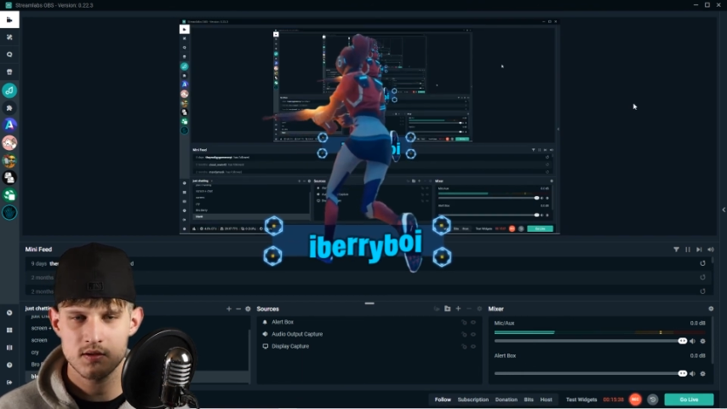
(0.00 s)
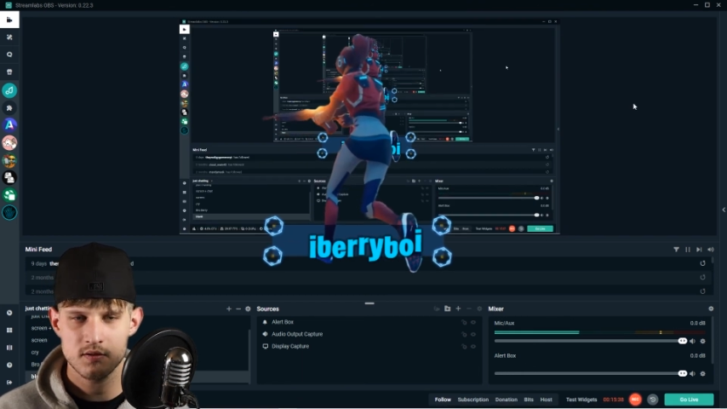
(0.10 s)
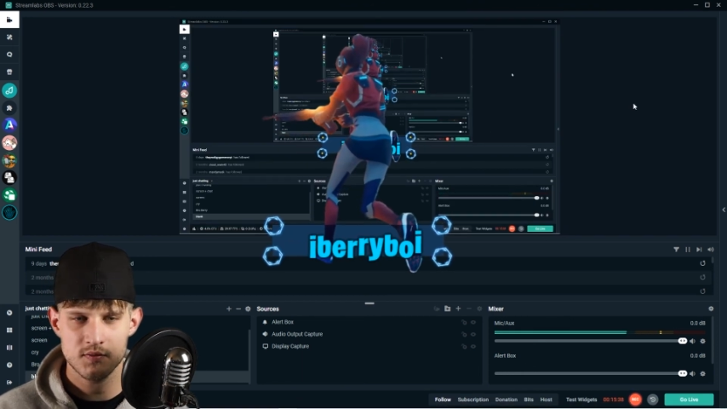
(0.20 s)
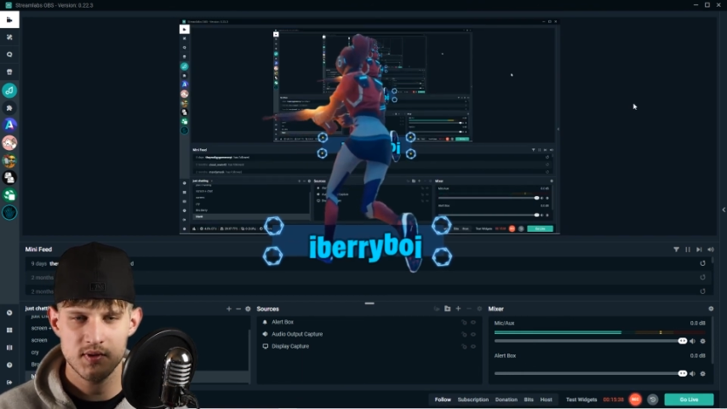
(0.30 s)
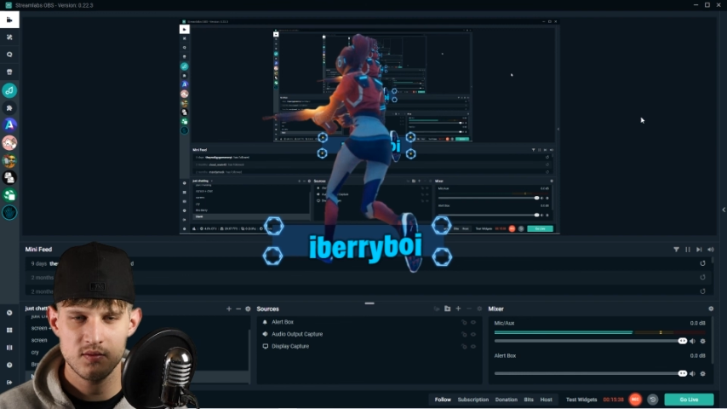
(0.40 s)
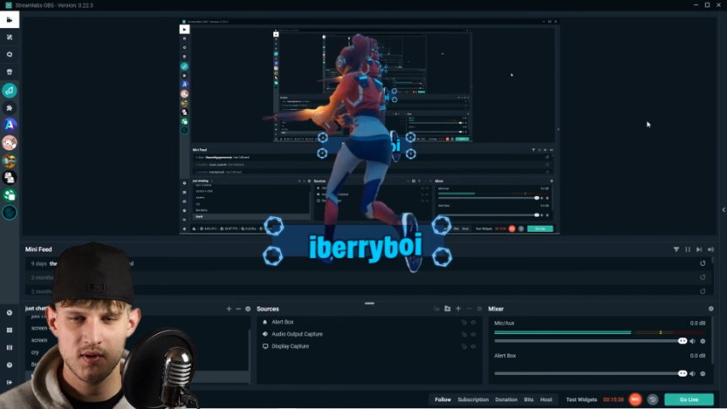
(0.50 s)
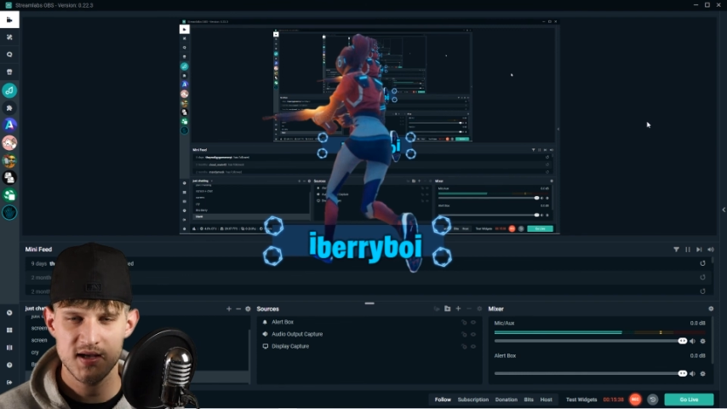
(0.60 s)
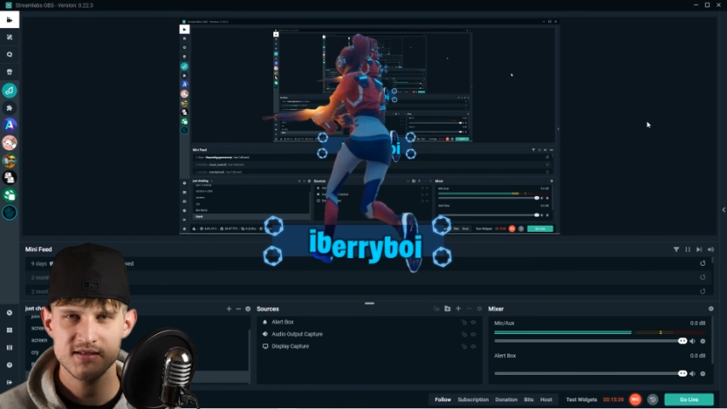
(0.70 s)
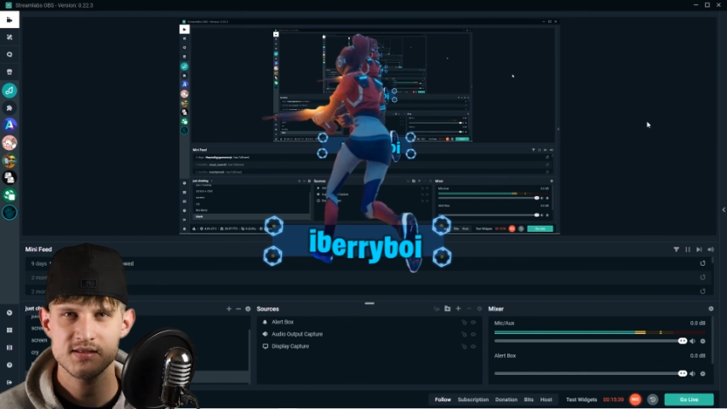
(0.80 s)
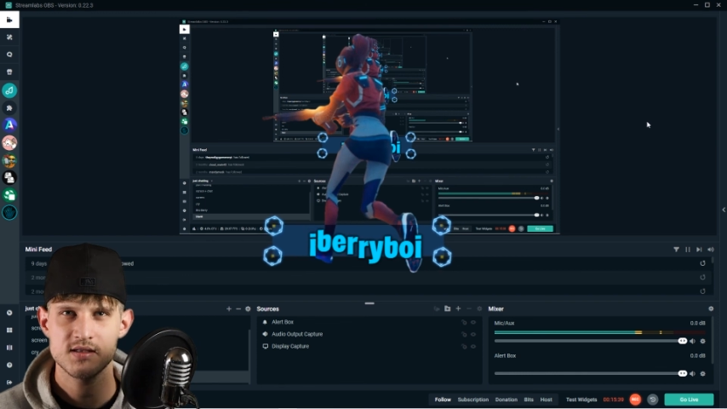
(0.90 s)
the 3
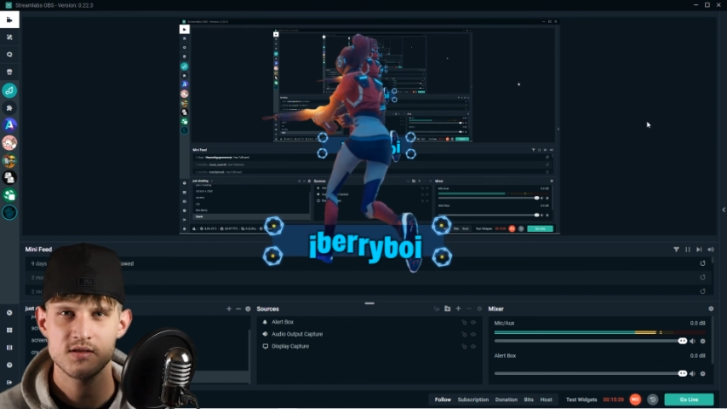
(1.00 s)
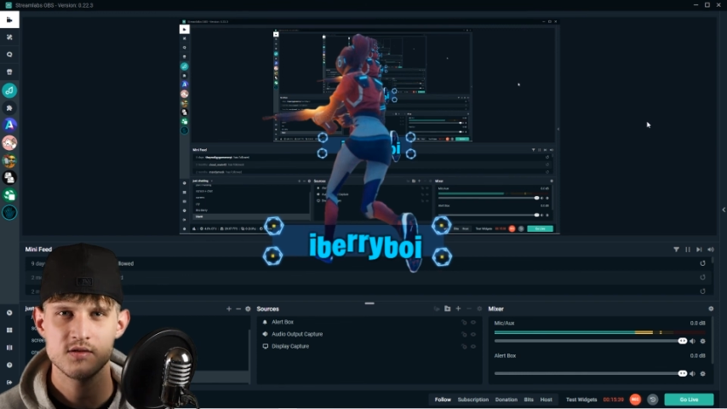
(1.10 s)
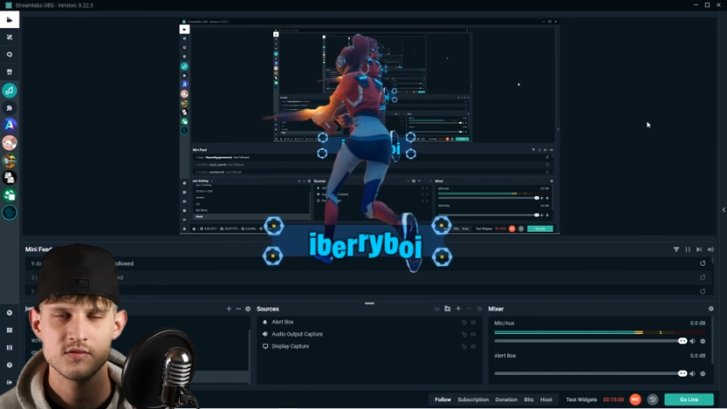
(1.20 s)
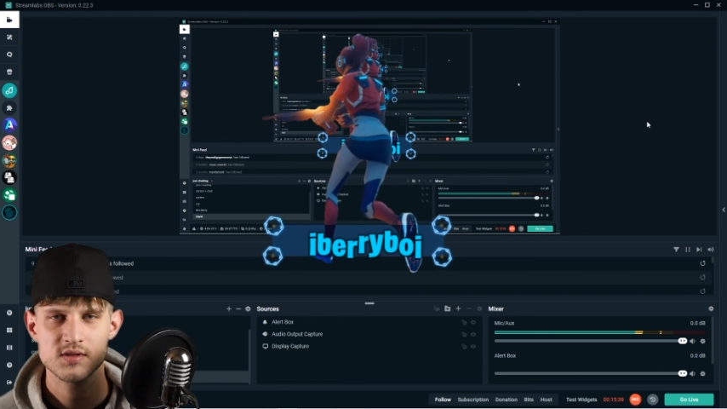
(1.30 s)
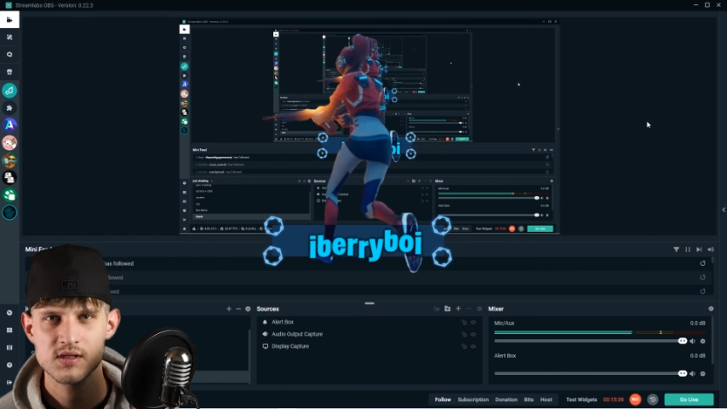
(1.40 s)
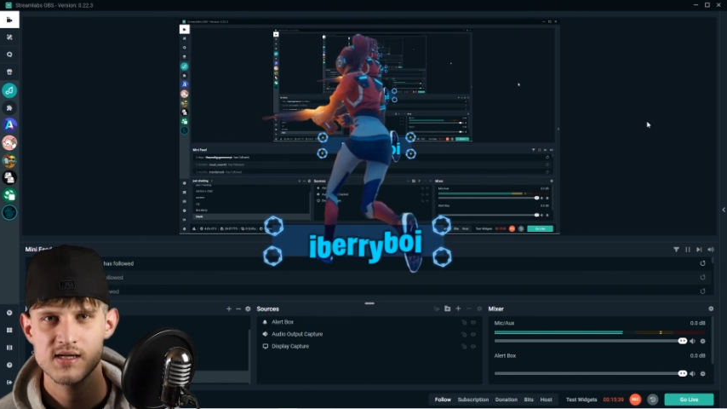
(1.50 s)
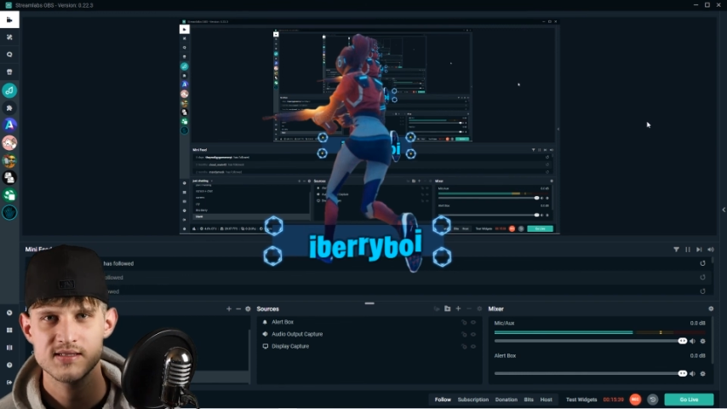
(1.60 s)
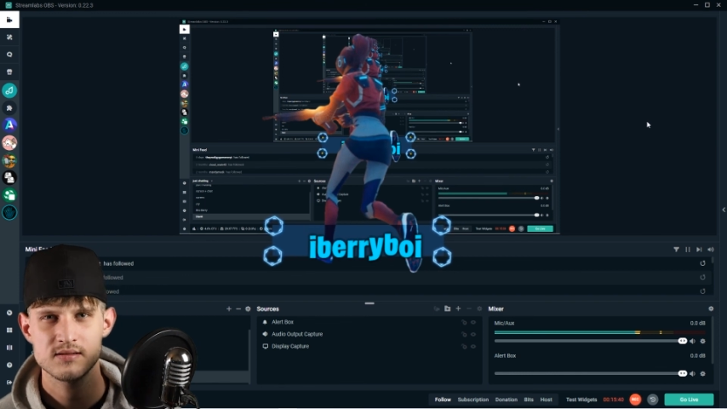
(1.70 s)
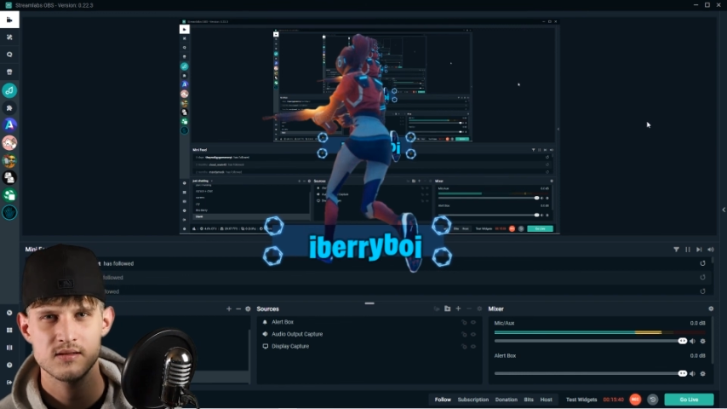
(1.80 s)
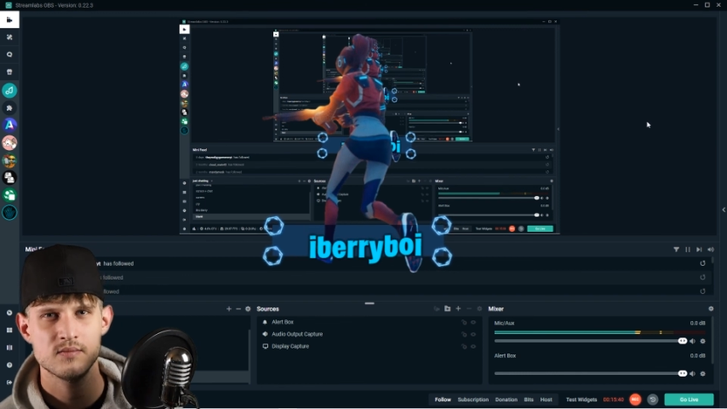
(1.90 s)
ways to use custom